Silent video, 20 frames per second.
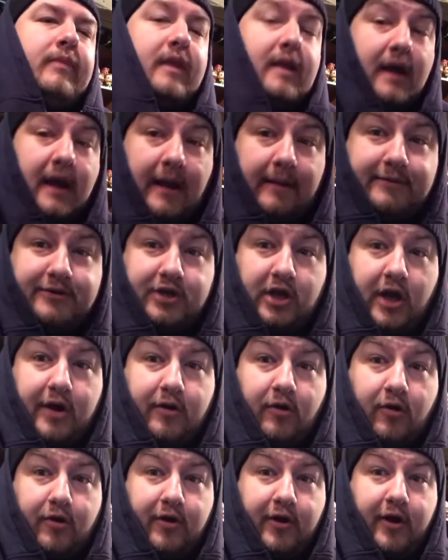I'm Jon
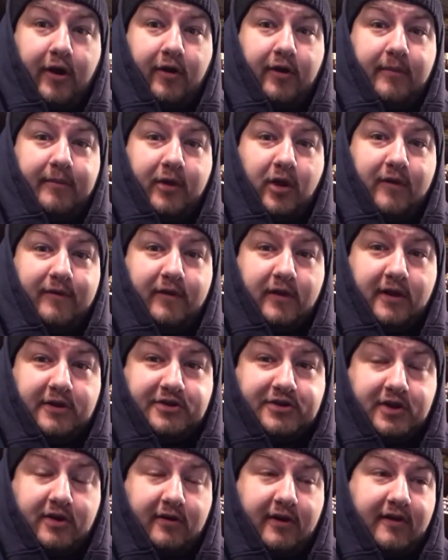Harder here in the beautiful,
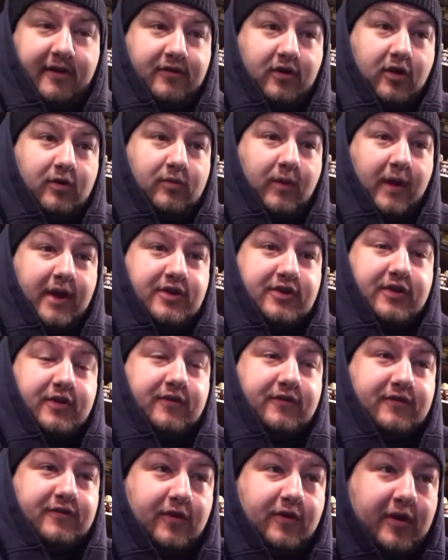luxurious Hardway HQ
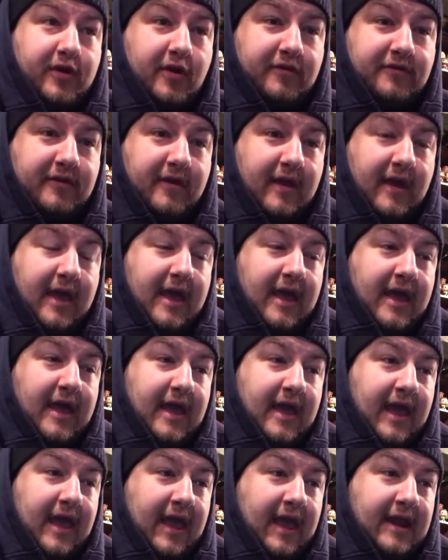studios,
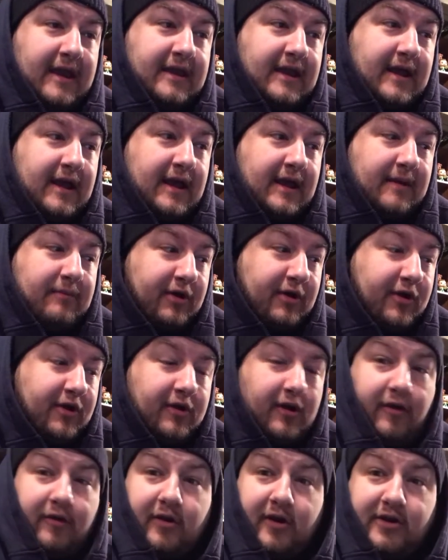and bring you
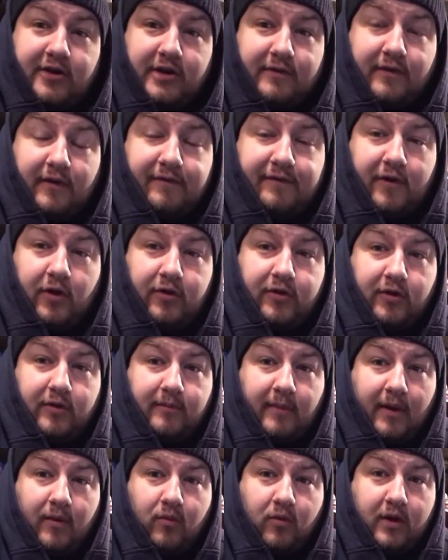another edition of Unfiltered,
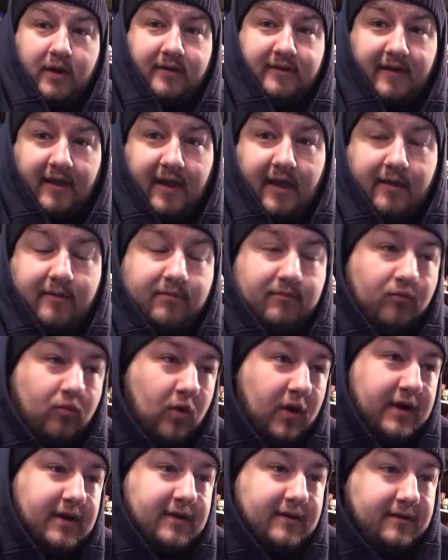my one take,
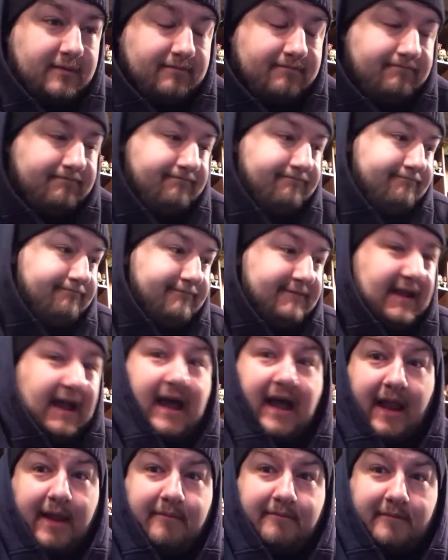one
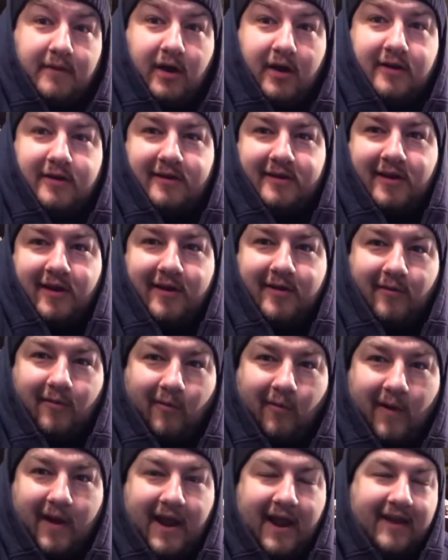time uncut
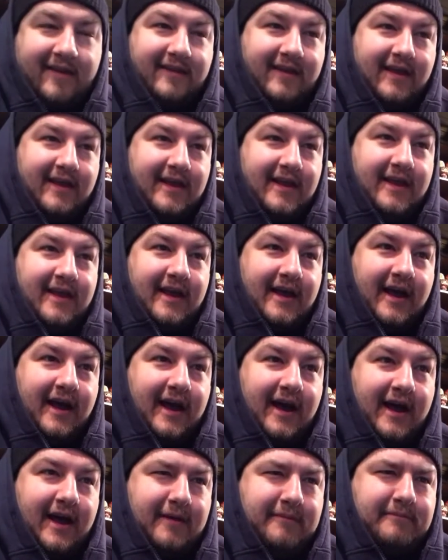rant,
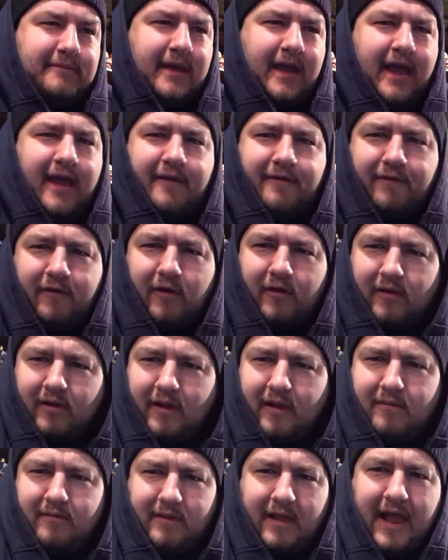A,
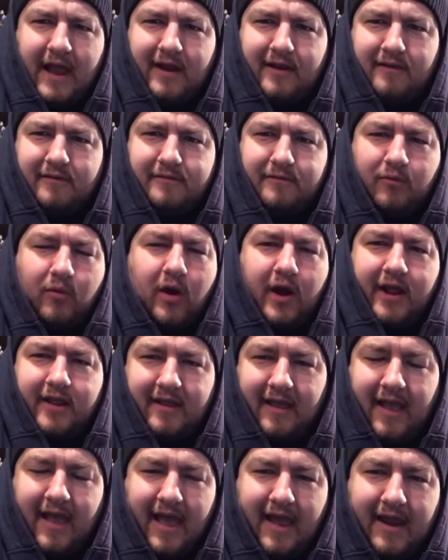for lack of wanting
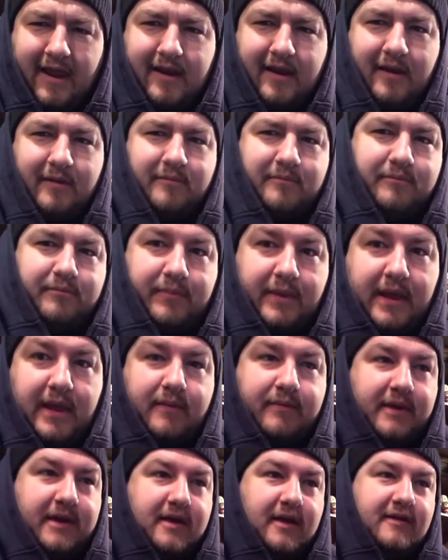to edit, and B,
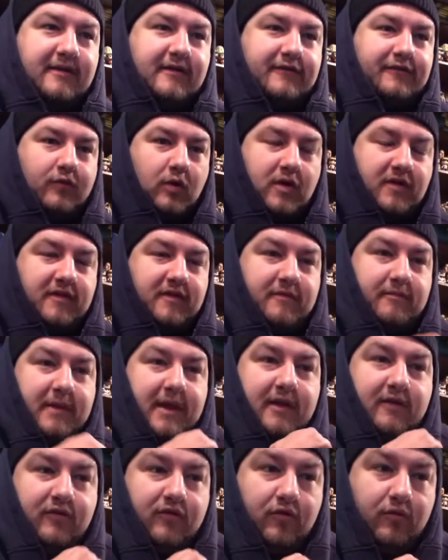because it forces me
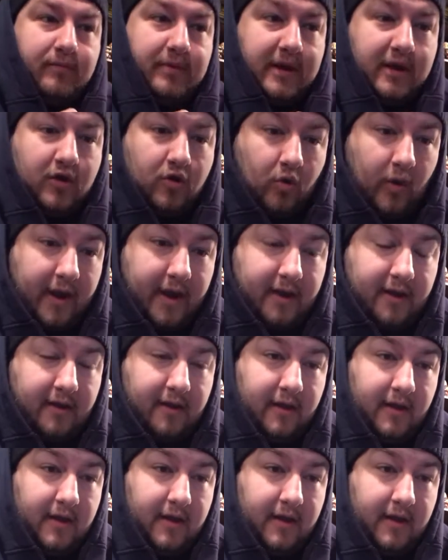to be quick